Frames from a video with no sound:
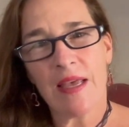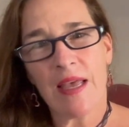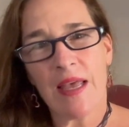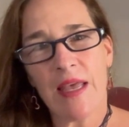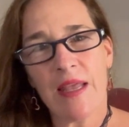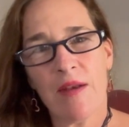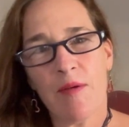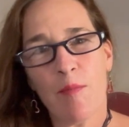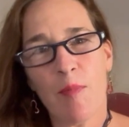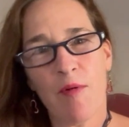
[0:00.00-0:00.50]

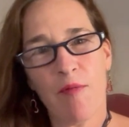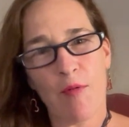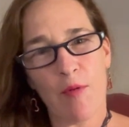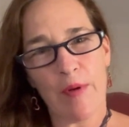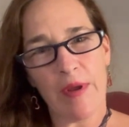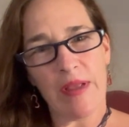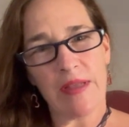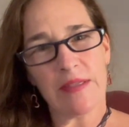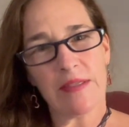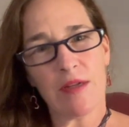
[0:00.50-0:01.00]
And before
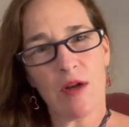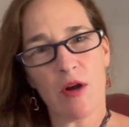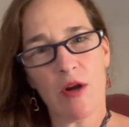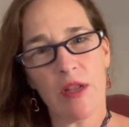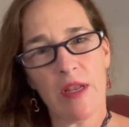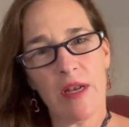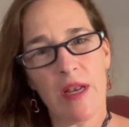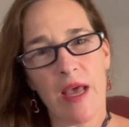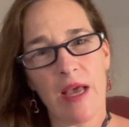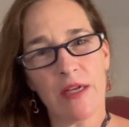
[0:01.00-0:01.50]
we get
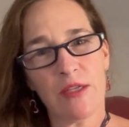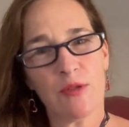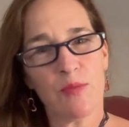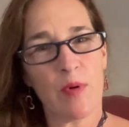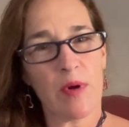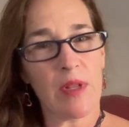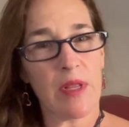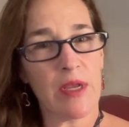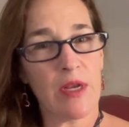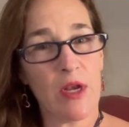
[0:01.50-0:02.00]
started, I just
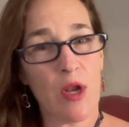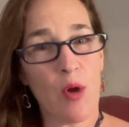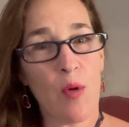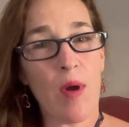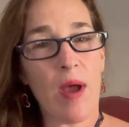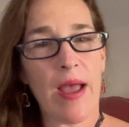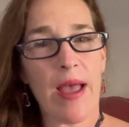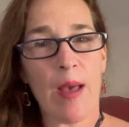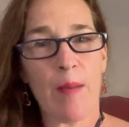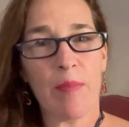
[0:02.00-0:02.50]
want to let you know
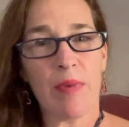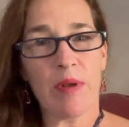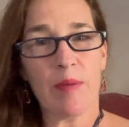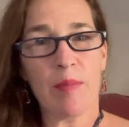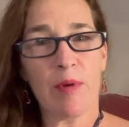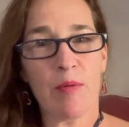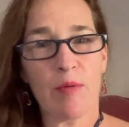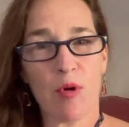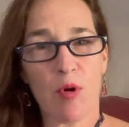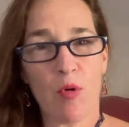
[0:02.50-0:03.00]
I happen to
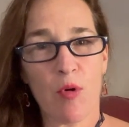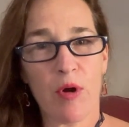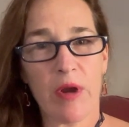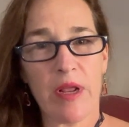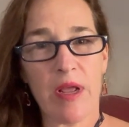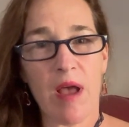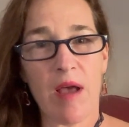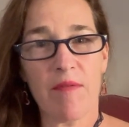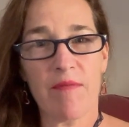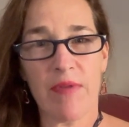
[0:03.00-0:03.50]
be
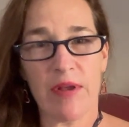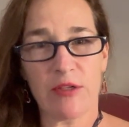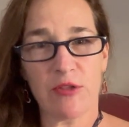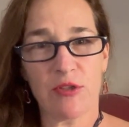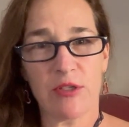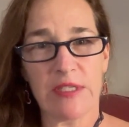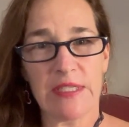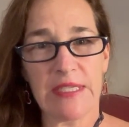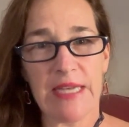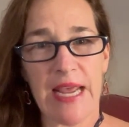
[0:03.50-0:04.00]
recording on
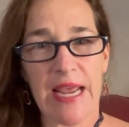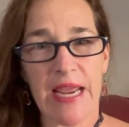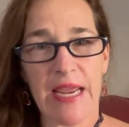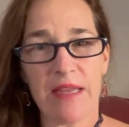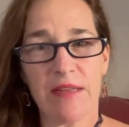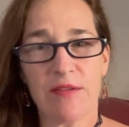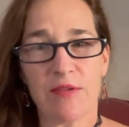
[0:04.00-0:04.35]
Veterans Day,